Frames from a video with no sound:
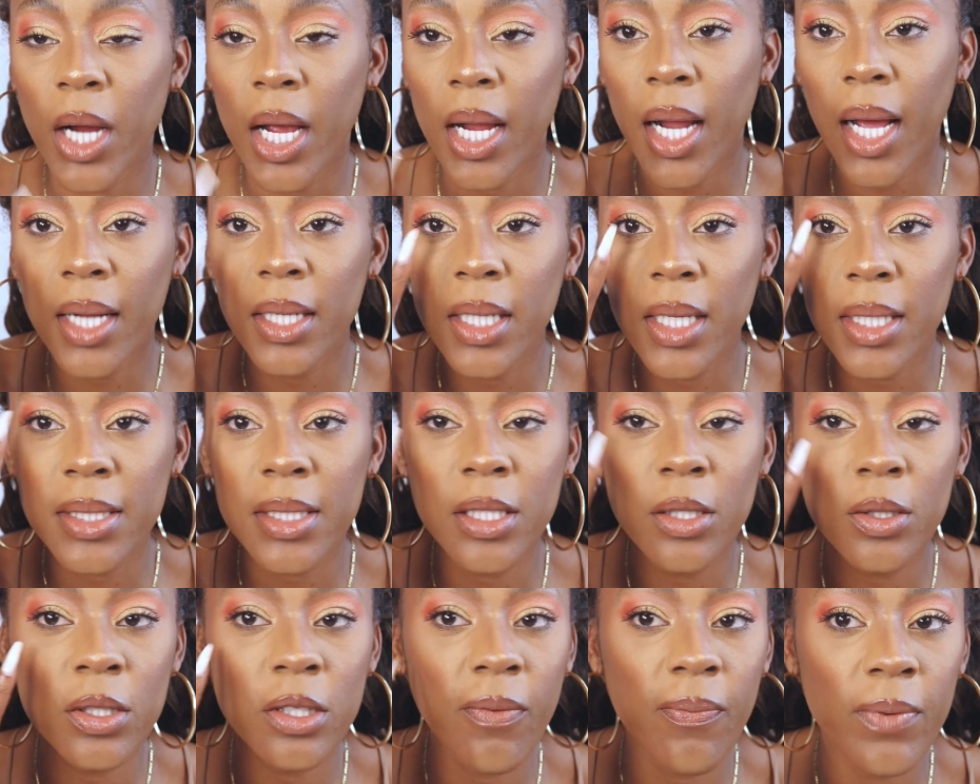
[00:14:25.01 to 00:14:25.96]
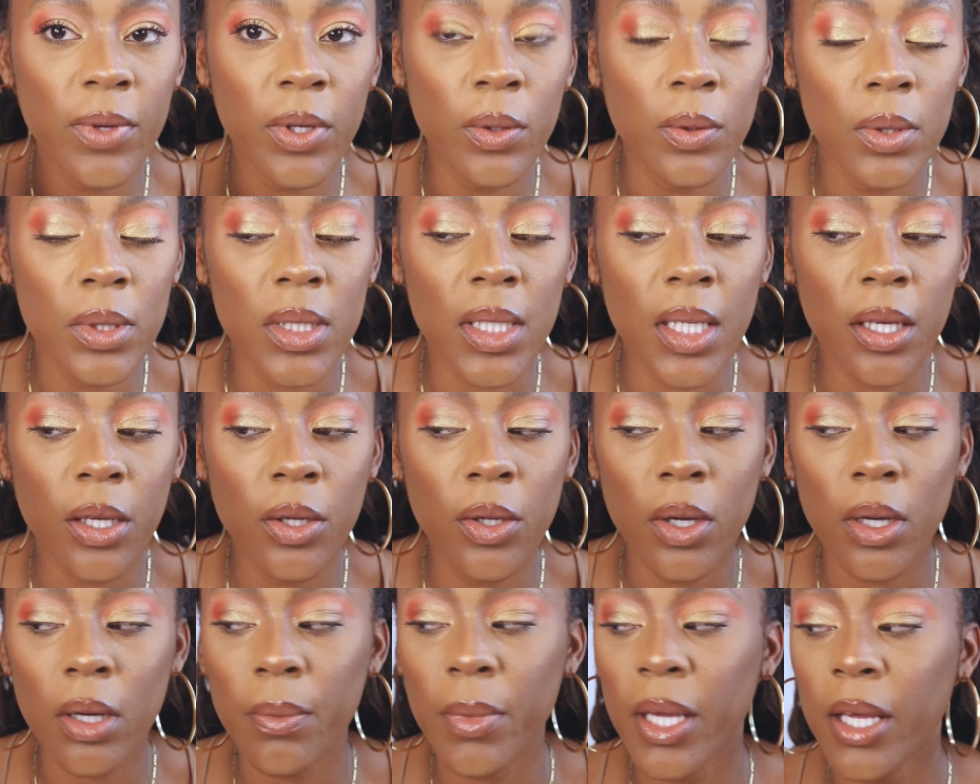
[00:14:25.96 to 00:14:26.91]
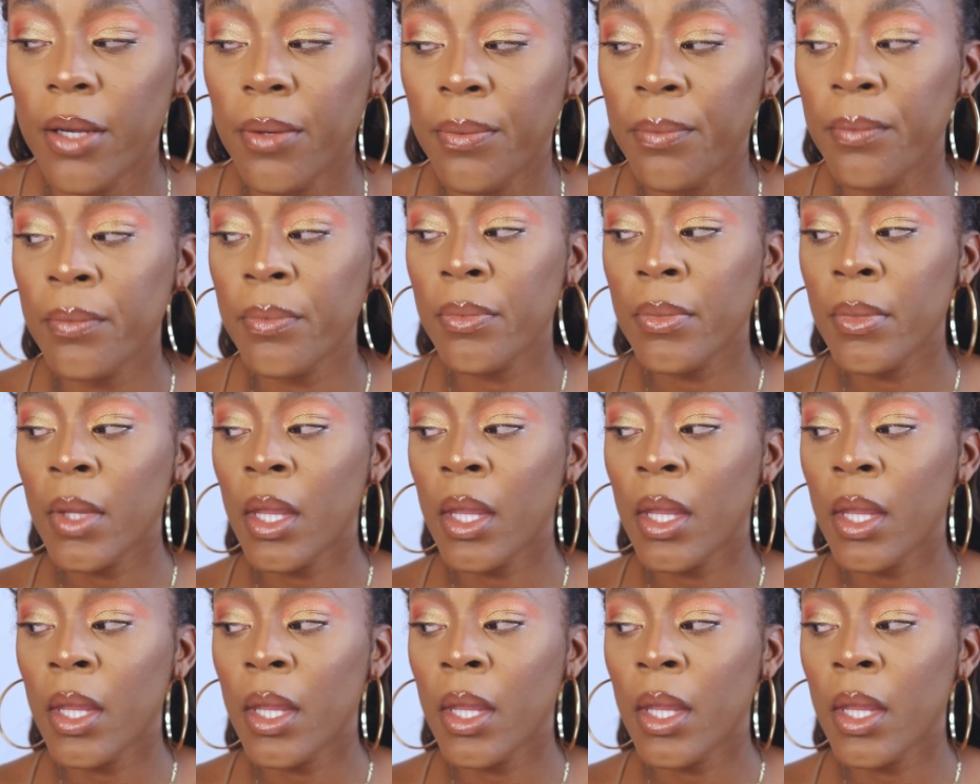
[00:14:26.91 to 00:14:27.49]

And I still diffused it, you know what I mean?